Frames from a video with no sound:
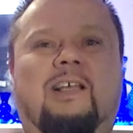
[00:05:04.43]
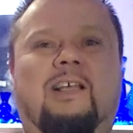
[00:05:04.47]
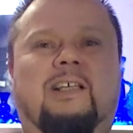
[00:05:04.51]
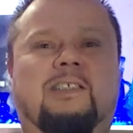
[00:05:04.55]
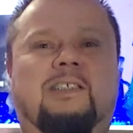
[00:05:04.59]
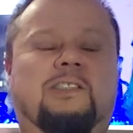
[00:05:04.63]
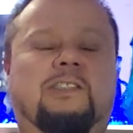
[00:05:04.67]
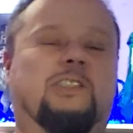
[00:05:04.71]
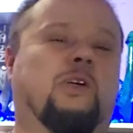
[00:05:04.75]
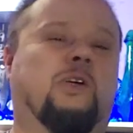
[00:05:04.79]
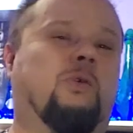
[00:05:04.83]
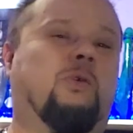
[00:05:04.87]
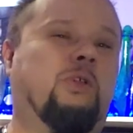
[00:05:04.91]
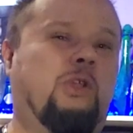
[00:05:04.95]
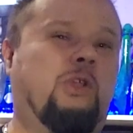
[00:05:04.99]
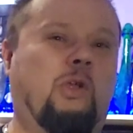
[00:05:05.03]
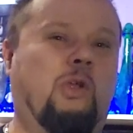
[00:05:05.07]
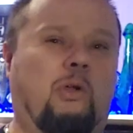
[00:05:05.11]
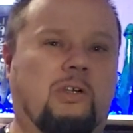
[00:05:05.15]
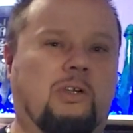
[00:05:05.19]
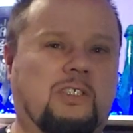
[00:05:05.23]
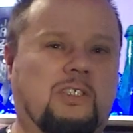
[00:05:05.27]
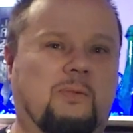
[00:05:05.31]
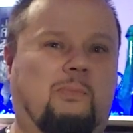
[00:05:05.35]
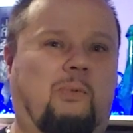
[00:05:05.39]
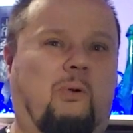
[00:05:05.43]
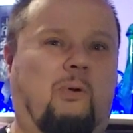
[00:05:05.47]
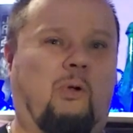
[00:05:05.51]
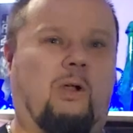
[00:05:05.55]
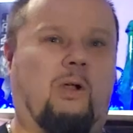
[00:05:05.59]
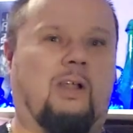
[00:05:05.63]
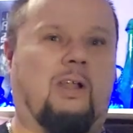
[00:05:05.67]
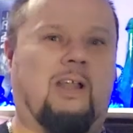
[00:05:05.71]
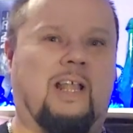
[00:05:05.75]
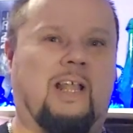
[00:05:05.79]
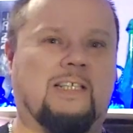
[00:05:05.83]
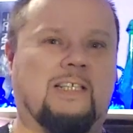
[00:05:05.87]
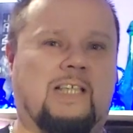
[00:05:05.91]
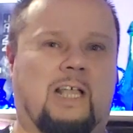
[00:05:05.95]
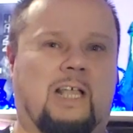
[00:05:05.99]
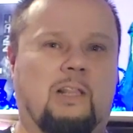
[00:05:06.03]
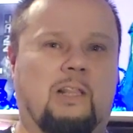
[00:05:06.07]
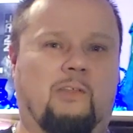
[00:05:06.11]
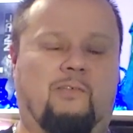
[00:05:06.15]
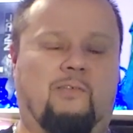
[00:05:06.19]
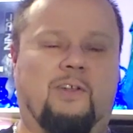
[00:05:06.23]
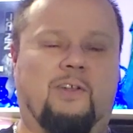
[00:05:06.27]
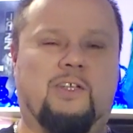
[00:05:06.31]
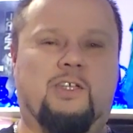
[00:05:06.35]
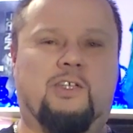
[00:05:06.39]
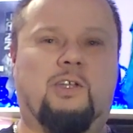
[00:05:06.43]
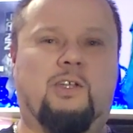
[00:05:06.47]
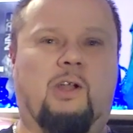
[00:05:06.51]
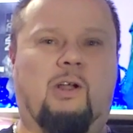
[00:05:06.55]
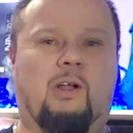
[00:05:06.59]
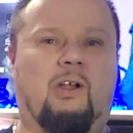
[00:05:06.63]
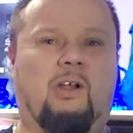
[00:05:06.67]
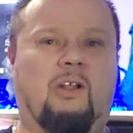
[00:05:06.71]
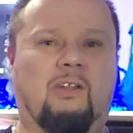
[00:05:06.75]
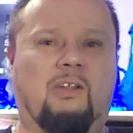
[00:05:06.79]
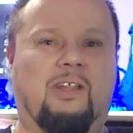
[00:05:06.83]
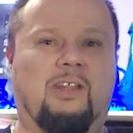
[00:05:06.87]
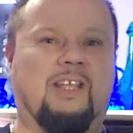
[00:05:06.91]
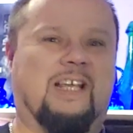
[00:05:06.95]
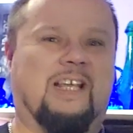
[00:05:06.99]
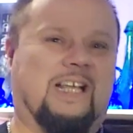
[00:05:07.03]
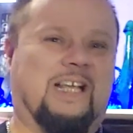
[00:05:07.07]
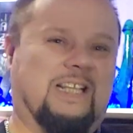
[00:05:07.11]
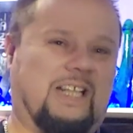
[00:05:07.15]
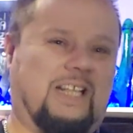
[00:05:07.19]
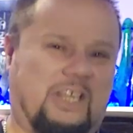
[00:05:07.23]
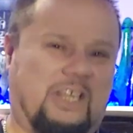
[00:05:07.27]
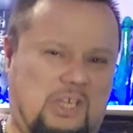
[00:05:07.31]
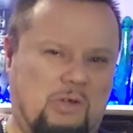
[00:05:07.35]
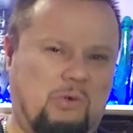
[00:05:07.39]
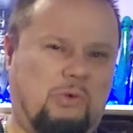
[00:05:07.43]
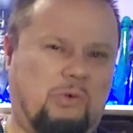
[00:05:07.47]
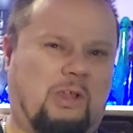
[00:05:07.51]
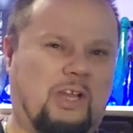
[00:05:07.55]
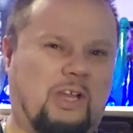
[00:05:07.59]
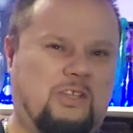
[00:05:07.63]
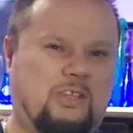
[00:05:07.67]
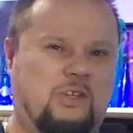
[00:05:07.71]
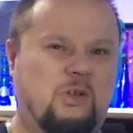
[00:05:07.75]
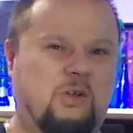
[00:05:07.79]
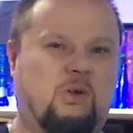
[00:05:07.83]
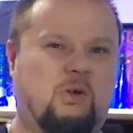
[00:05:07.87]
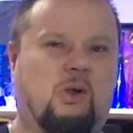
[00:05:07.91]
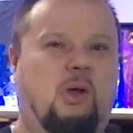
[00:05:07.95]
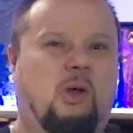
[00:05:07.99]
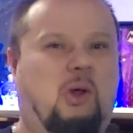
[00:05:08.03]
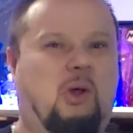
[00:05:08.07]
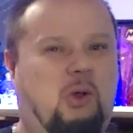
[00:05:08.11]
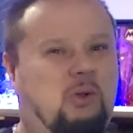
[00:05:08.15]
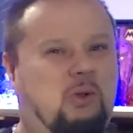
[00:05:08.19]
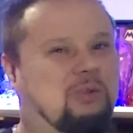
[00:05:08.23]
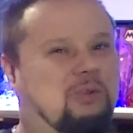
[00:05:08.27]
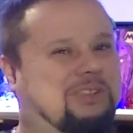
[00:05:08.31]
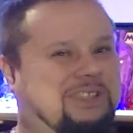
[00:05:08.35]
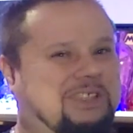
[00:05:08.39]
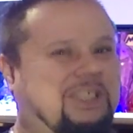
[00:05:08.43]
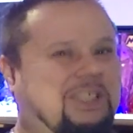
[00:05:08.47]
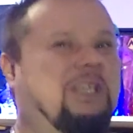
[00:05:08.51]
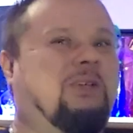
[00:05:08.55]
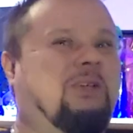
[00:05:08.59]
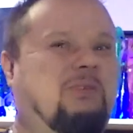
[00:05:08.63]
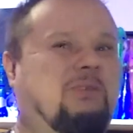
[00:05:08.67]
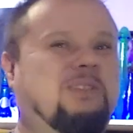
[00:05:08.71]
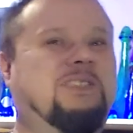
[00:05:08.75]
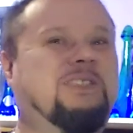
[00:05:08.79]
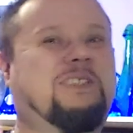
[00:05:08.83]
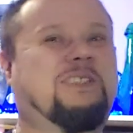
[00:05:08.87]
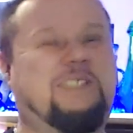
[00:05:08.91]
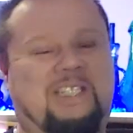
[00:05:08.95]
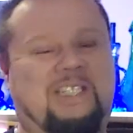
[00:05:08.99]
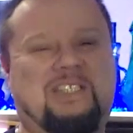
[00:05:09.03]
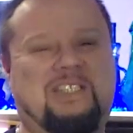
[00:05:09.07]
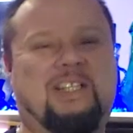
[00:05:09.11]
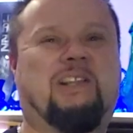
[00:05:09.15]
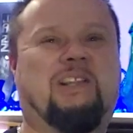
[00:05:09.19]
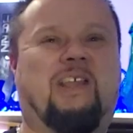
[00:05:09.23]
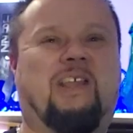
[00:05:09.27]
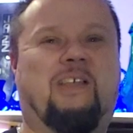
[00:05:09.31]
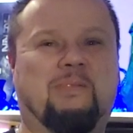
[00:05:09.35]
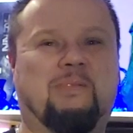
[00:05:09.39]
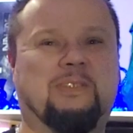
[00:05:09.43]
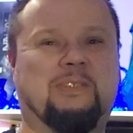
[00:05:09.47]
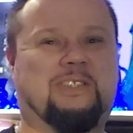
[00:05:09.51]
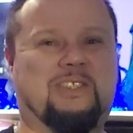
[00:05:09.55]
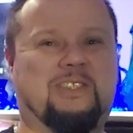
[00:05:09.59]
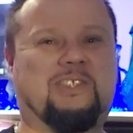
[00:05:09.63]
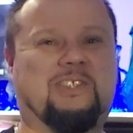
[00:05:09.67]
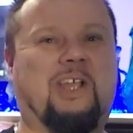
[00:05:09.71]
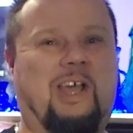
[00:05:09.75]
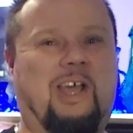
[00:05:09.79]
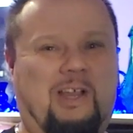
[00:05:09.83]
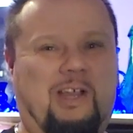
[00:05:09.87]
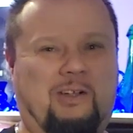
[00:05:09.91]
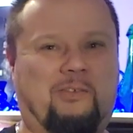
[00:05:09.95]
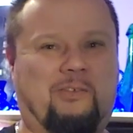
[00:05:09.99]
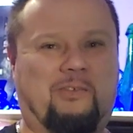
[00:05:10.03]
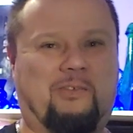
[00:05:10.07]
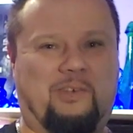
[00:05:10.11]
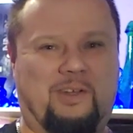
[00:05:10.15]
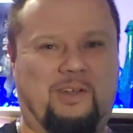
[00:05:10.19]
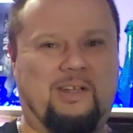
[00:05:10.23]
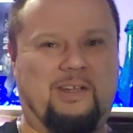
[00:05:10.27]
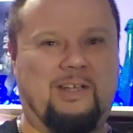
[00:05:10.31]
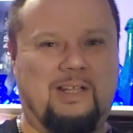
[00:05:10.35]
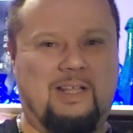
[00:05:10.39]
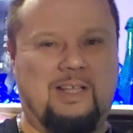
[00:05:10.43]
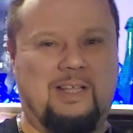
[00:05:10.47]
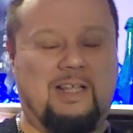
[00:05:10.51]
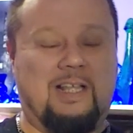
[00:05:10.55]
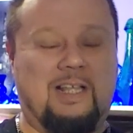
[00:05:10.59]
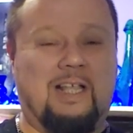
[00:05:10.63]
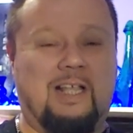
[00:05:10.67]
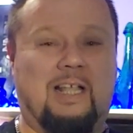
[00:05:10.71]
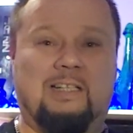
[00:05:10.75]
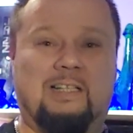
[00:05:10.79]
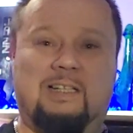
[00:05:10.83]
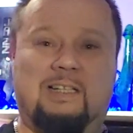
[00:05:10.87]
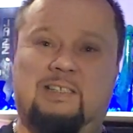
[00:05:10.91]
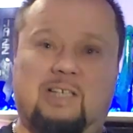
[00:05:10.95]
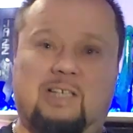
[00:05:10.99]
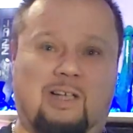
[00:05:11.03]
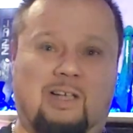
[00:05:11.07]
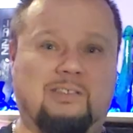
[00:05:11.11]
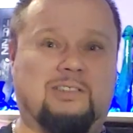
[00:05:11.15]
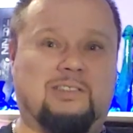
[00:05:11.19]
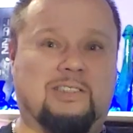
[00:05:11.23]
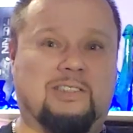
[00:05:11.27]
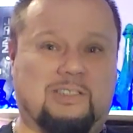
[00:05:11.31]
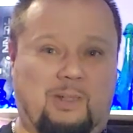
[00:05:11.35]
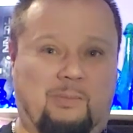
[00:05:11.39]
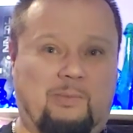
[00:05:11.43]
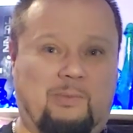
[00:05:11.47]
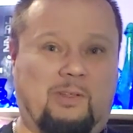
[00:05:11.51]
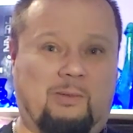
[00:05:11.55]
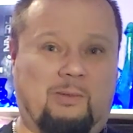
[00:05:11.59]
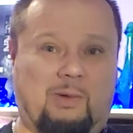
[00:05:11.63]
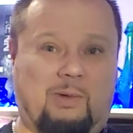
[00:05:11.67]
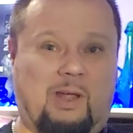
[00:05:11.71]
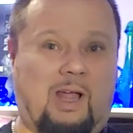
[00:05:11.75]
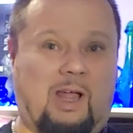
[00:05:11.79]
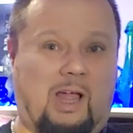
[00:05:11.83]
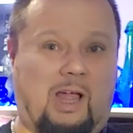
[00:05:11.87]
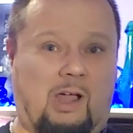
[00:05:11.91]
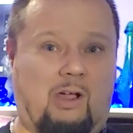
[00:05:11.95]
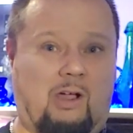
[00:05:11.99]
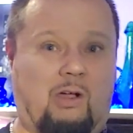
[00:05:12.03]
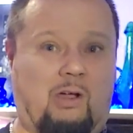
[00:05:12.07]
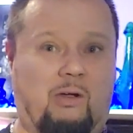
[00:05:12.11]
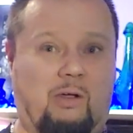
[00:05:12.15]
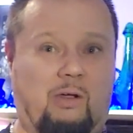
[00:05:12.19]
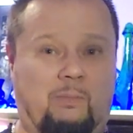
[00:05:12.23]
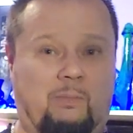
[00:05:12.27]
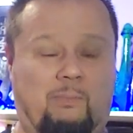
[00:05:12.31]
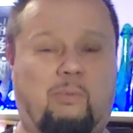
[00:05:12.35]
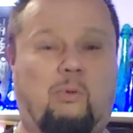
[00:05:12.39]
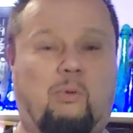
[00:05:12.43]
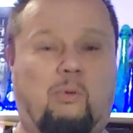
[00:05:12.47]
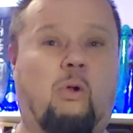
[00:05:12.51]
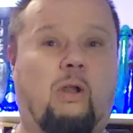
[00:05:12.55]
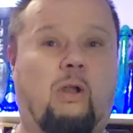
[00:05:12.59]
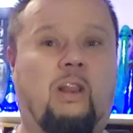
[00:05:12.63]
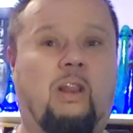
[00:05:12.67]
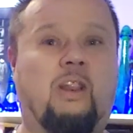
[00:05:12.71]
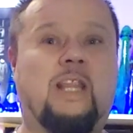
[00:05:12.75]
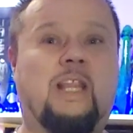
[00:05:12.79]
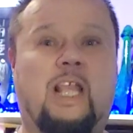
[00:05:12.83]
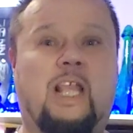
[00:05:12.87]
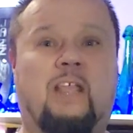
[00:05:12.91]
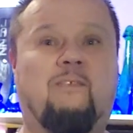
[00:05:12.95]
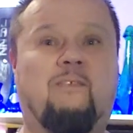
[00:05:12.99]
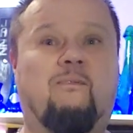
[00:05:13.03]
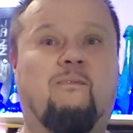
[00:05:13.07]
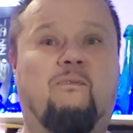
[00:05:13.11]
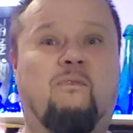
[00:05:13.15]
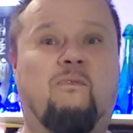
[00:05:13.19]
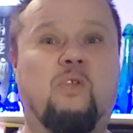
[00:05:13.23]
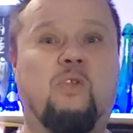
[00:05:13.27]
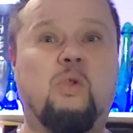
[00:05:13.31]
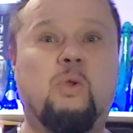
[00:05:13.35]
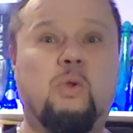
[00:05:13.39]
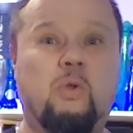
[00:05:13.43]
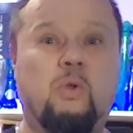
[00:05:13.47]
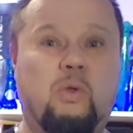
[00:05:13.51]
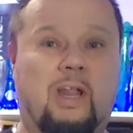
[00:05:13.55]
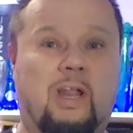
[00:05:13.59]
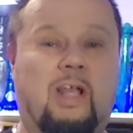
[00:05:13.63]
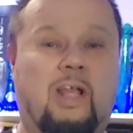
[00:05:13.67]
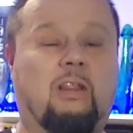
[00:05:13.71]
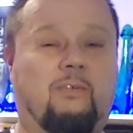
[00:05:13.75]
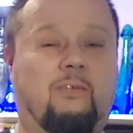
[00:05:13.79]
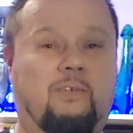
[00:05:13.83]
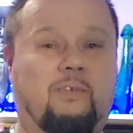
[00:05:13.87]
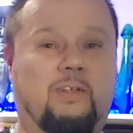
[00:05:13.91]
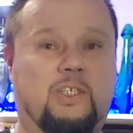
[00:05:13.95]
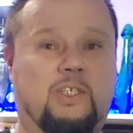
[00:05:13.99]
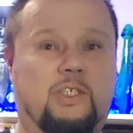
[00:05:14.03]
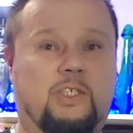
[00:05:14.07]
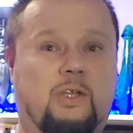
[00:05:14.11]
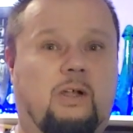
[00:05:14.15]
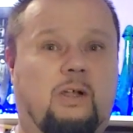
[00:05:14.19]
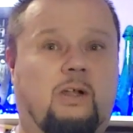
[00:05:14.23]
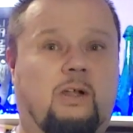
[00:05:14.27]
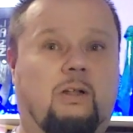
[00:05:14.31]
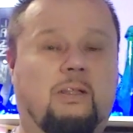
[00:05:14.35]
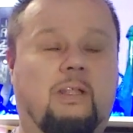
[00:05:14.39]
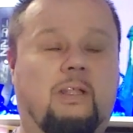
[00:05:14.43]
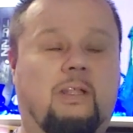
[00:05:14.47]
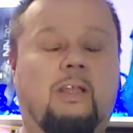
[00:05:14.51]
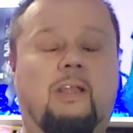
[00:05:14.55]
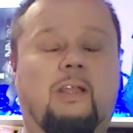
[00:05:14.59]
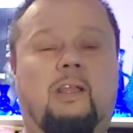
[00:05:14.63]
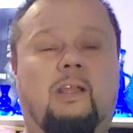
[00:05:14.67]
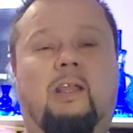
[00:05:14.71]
So when you're as important as Ella Fitzgerald, that you get your own sequence in the label's discography, that tells you something about how important they viewed Ella Fitzgerald.